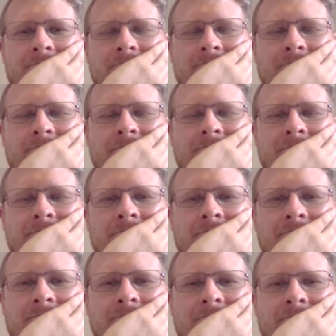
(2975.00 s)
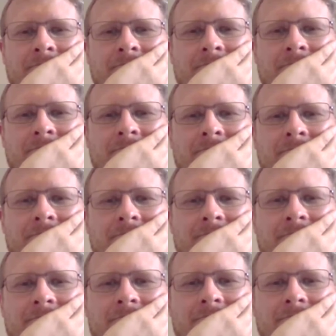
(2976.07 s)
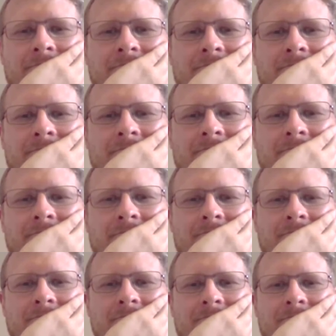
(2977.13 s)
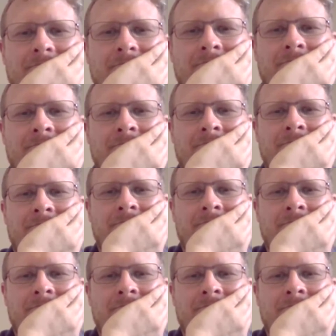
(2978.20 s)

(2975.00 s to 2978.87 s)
(silent)